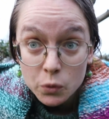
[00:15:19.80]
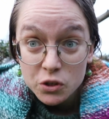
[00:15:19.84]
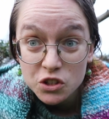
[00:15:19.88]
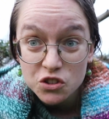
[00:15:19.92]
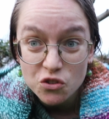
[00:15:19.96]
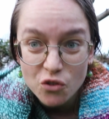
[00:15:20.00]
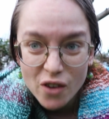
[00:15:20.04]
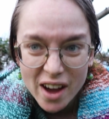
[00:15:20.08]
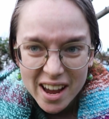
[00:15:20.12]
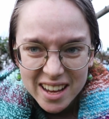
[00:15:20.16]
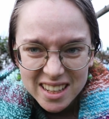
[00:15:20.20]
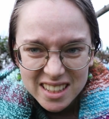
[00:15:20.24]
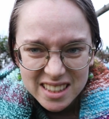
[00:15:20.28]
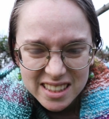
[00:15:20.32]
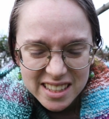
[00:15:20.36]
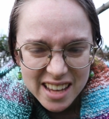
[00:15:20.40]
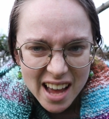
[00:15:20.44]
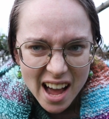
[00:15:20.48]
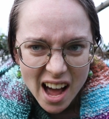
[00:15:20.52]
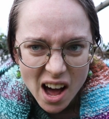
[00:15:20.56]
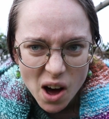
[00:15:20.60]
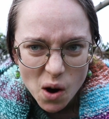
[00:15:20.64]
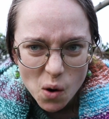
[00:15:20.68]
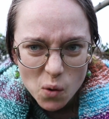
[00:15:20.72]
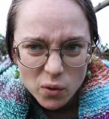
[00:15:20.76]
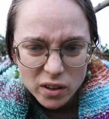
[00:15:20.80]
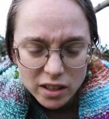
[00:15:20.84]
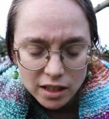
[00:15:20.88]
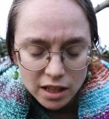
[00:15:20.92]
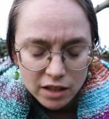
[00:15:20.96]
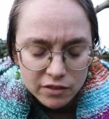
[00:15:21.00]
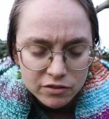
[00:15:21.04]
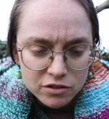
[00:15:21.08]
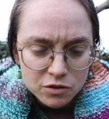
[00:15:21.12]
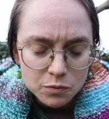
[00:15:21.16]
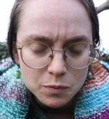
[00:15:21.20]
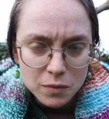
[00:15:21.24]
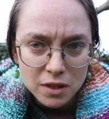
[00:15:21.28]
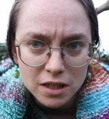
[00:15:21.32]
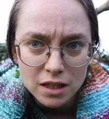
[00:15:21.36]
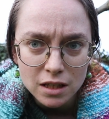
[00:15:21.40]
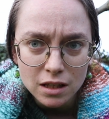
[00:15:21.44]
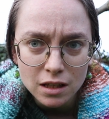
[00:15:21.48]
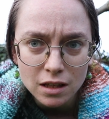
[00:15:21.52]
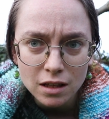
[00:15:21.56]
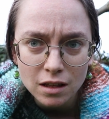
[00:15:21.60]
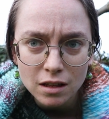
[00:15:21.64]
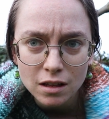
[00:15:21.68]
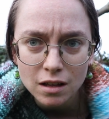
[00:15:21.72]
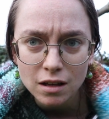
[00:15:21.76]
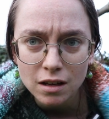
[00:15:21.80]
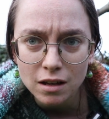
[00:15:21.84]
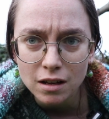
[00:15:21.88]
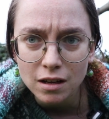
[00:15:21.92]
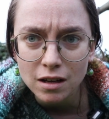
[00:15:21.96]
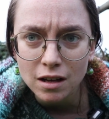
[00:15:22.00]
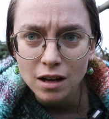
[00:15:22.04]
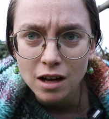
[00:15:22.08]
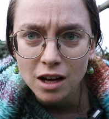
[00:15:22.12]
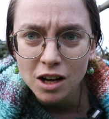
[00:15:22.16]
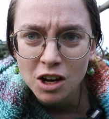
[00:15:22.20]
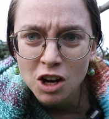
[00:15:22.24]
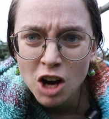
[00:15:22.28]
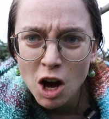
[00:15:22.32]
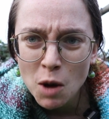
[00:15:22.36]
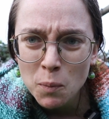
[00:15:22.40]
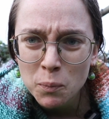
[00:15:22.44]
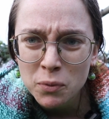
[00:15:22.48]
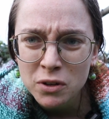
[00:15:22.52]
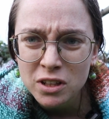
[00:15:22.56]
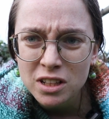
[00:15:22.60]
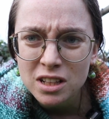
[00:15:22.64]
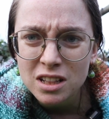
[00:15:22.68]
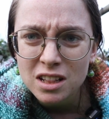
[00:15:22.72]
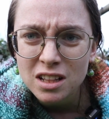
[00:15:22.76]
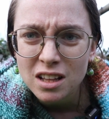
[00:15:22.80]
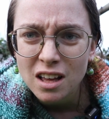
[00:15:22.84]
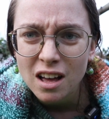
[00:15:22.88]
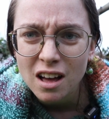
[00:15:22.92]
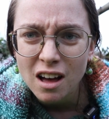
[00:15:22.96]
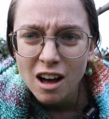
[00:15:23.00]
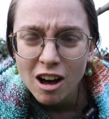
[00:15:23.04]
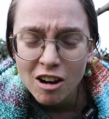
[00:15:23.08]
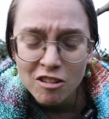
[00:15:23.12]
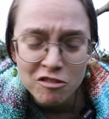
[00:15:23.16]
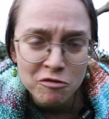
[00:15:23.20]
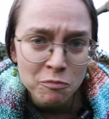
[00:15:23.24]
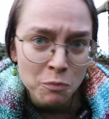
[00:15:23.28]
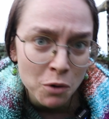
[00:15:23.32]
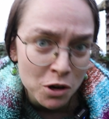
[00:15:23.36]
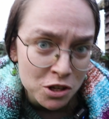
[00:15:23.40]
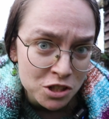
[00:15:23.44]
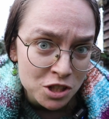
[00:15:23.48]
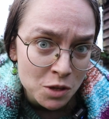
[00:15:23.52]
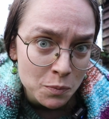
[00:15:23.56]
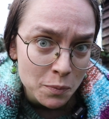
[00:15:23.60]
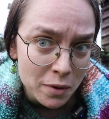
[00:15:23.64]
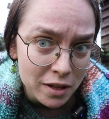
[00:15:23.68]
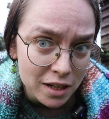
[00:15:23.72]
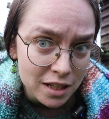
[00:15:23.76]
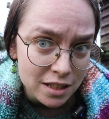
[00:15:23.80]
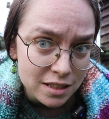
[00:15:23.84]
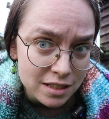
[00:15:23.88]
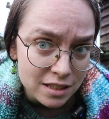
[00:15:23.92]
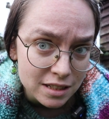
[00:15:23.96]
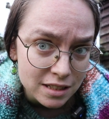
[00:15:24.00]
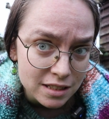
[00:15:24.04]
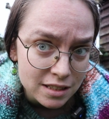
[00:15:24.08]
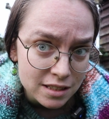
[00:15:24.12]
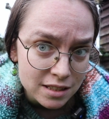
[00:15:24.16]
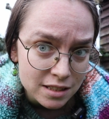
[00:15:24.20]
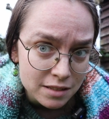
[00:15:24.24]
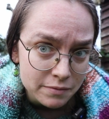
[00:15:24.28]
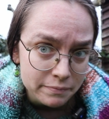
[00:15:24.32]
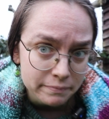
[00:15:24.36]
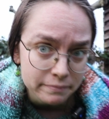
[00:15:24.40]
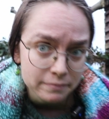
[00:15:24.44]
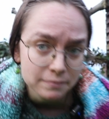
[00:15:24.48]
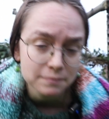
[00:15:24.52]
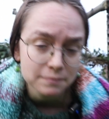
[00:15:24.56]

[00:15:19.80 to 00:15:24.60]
which right now gives me a couple of possibilities.